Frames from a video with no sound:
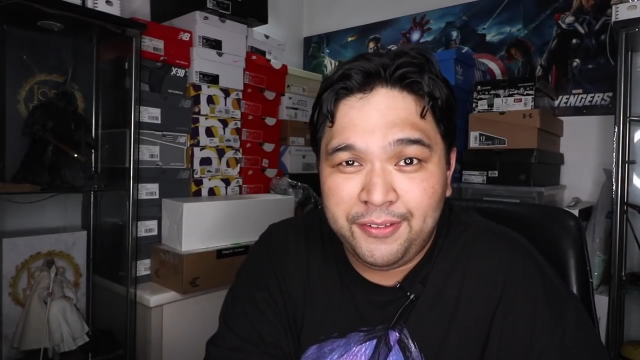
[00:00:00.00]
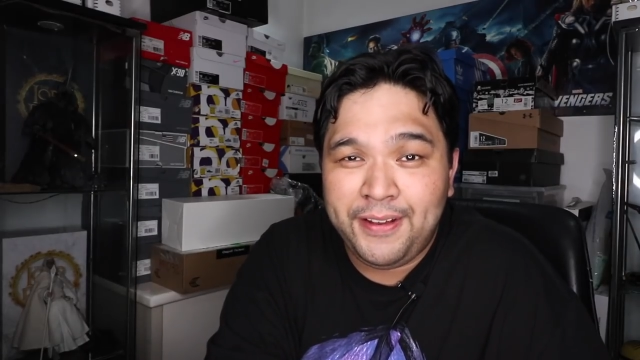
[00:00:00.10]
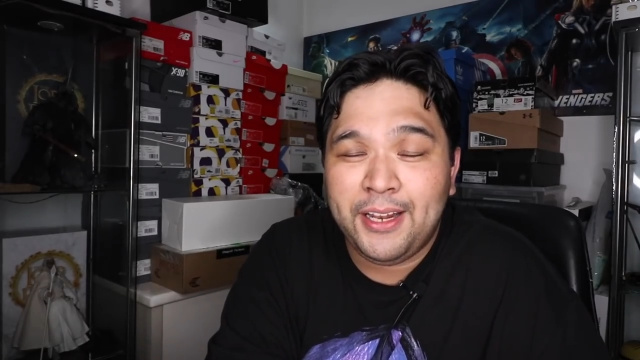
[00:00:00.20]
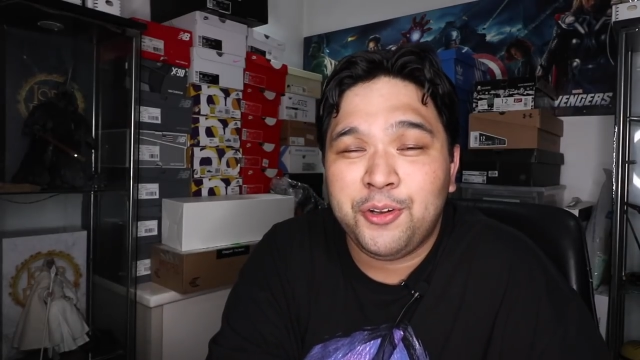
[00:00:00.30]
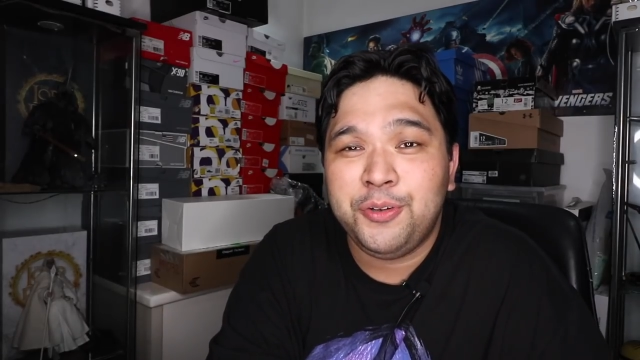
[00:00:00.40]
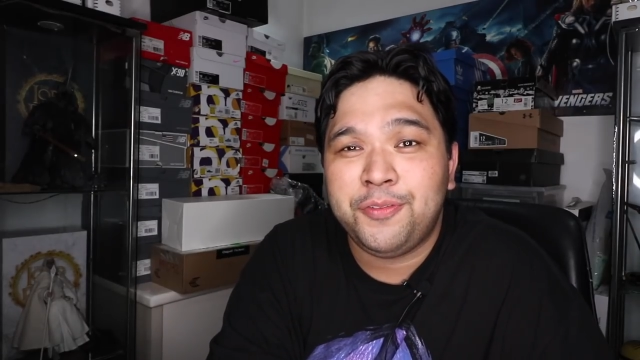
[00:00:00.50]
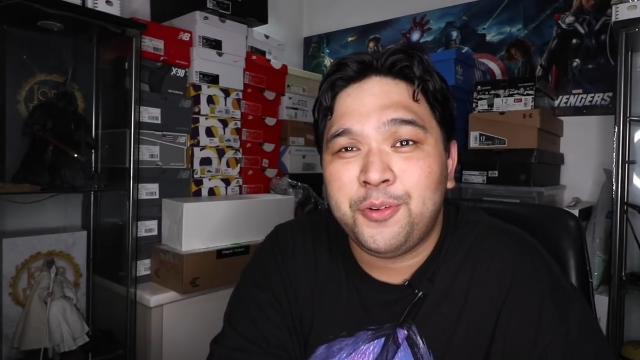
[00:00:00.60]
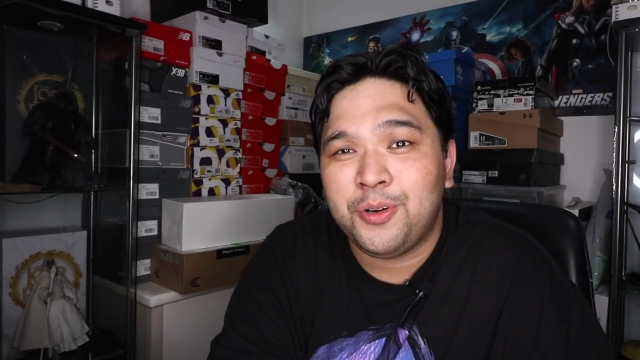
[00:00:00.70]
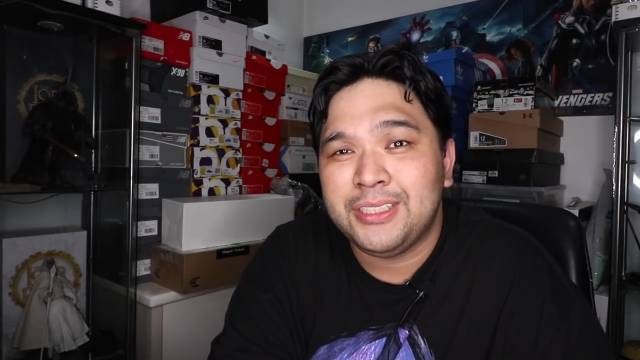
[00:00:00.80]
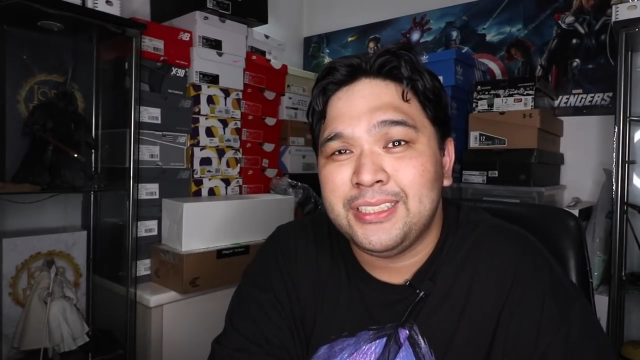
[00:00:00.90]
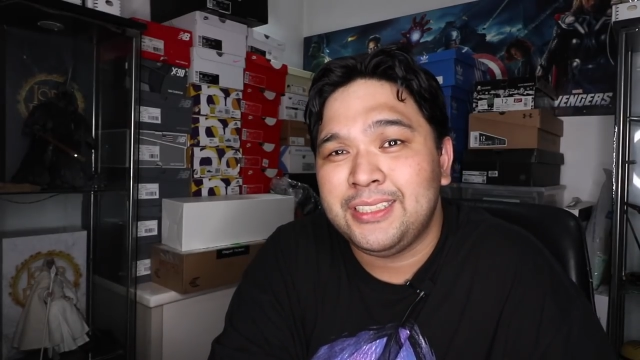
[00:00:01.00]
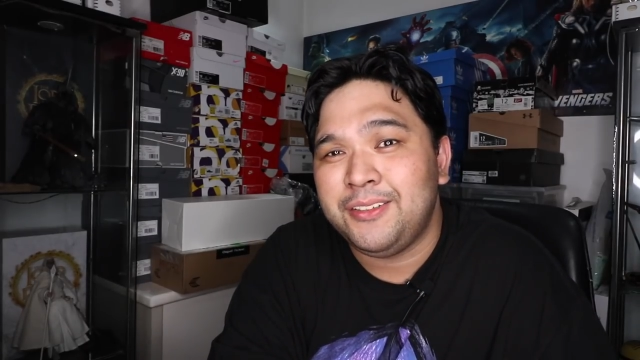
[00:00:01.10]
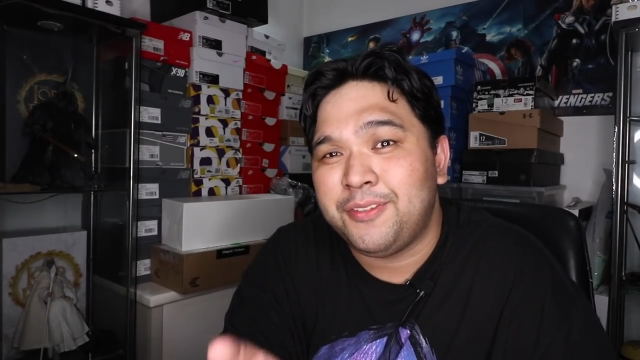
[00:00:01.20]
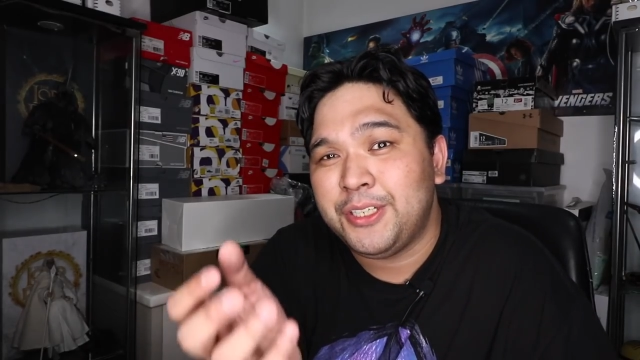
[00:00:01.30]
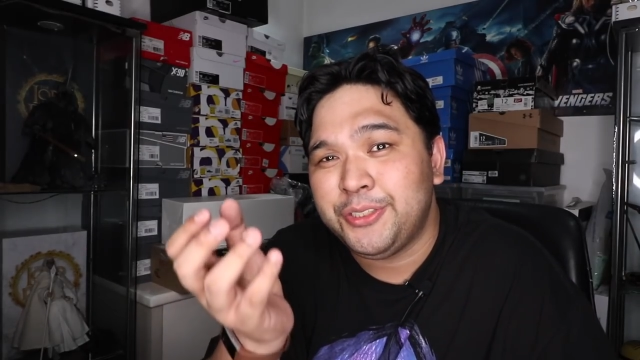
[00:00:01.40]
The Falcon, of course, is
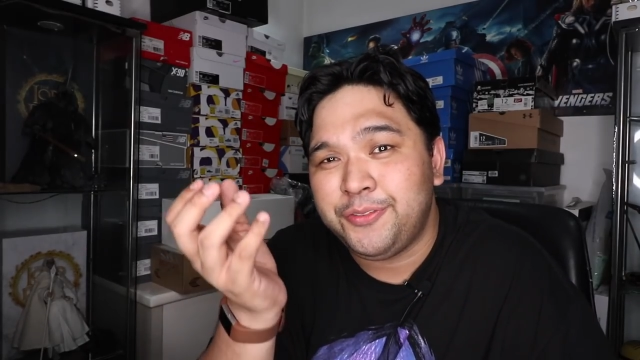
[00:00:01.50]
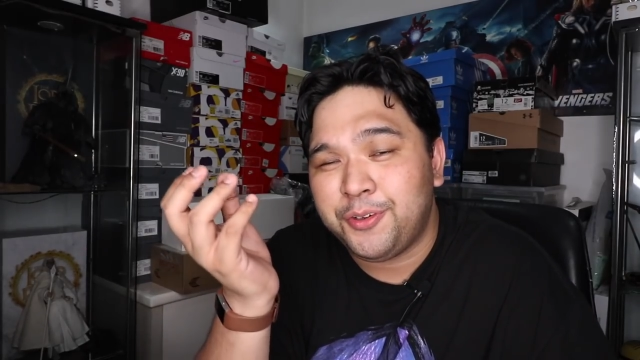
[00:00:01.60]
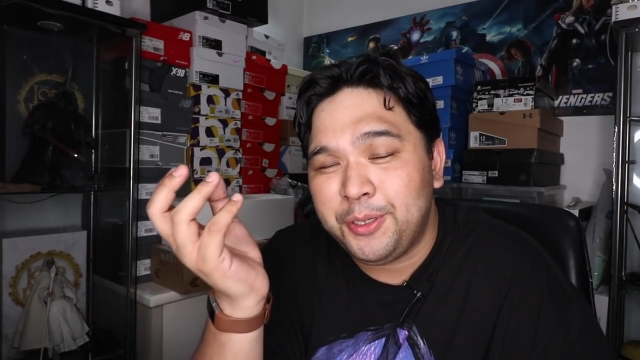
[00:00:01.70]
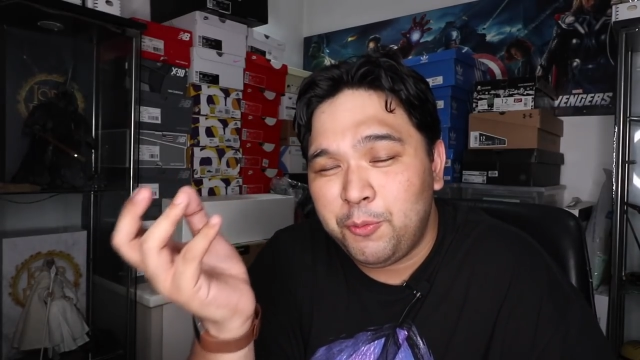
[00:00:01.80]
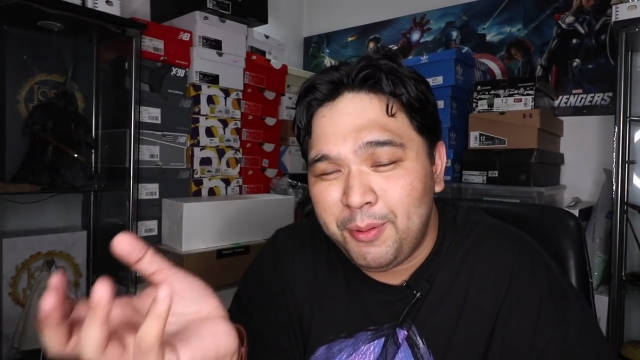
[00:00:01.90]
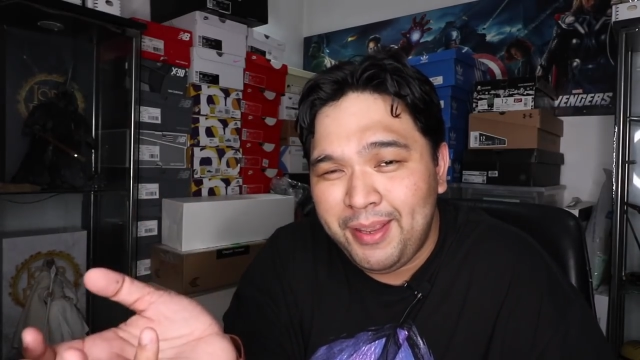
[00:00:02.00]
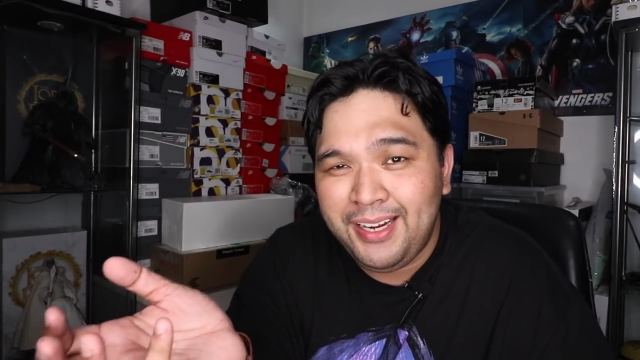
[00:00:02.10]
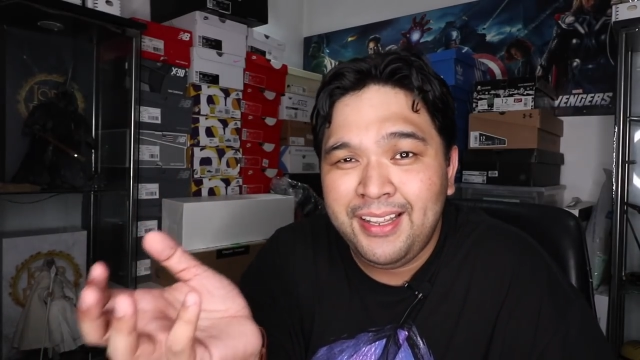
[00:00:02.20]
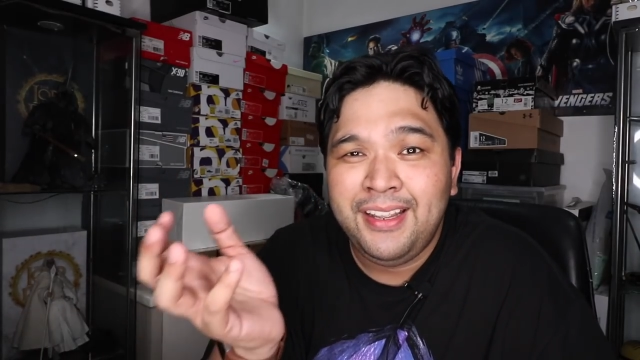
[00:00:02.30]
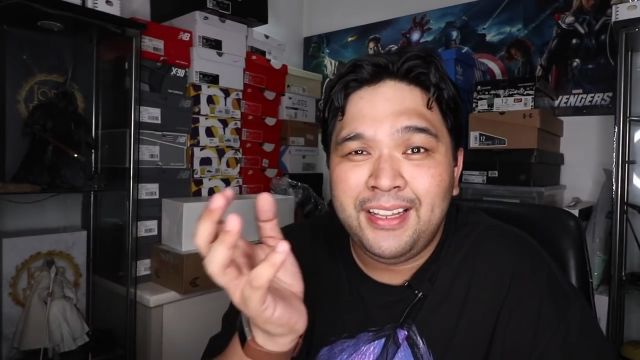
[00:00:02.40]
the version for the women.